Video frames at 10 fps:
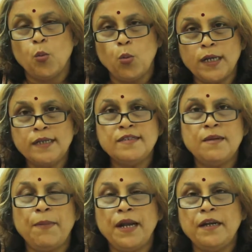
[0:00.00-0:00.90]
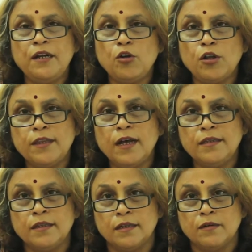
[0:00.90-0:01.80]
One is dependent on the
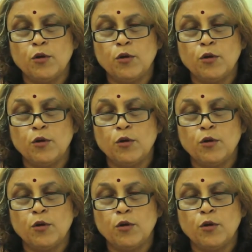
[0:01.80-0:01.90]
other.